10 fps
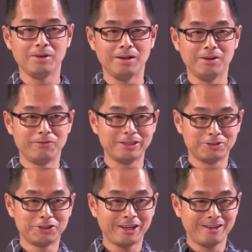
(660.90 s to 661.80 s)
uh, thanks
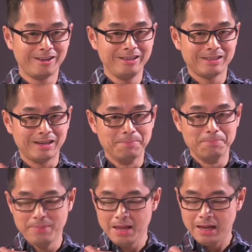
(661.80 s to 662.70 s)
for sharing, Heidi.
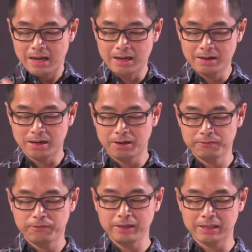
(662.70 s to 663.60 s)
Um, and I
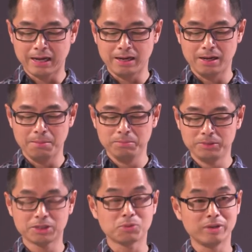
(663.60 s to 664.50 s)
think that, um,
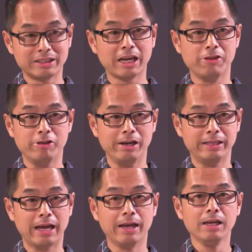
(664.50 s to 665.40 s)
just want to say really
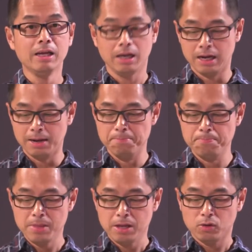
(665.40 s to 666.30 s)
that um,
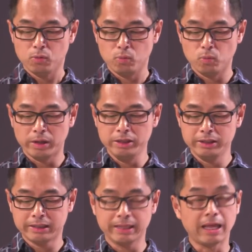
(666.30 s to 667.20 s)
when you
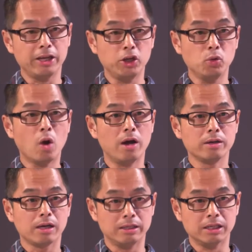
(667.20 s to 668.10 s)
said that you work
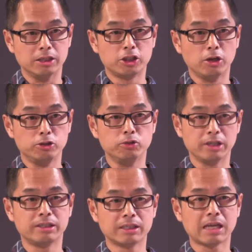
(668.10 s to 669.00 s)
as a social
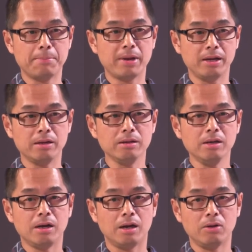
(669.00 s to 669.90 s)
justice campaigner,
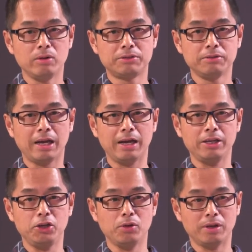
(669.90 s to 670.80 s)
I always feel that
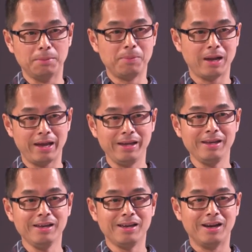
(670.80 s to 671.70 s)
you underplay
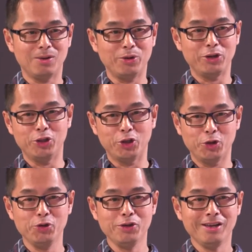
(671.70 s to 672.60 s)
uh, what you
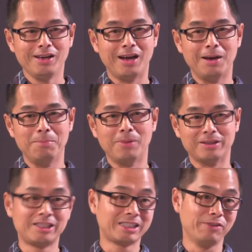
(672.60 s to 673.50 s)
do. Um, I'll
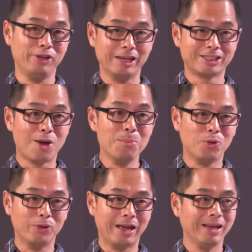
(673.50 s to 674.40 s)
just give you an
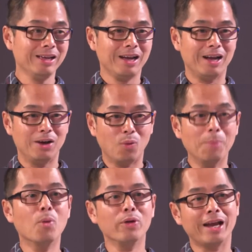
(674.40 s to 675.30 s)
example that uh, one
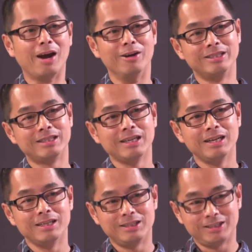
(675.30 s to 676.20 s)
morning I was
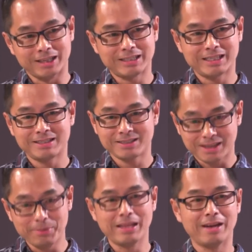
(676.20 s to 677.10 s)
just
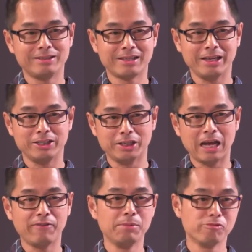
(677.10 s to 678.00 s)
coming down to the kitchen
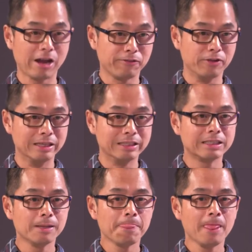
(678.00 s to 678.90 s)
having breakfast,
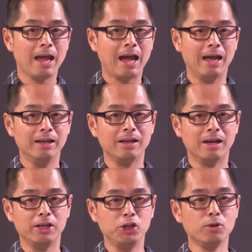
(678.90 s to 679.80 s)
and uh,
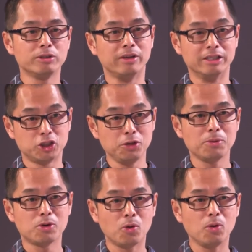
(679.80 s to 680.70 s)
you was on the Zoom
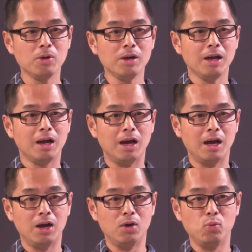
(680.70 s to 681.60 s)
call
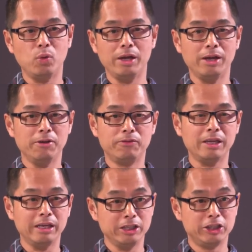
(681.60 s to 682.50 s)
uh, with
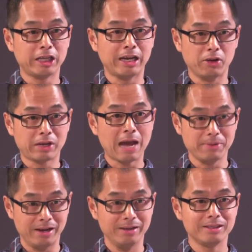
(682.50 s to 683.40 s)
the shadow
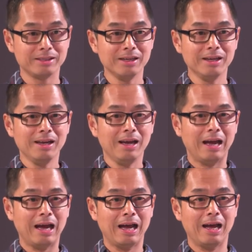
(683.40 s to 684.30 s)
cabinet,
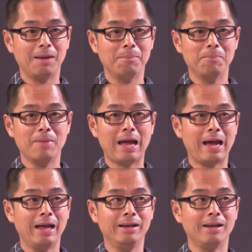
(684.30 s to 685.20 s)
um,
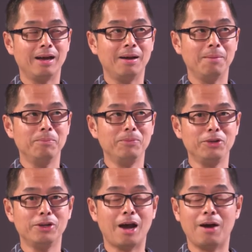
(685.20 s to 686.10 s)
and um,
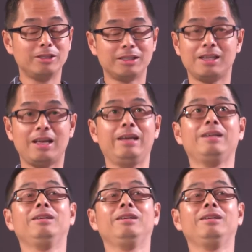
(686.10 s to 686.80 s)
you know I was just like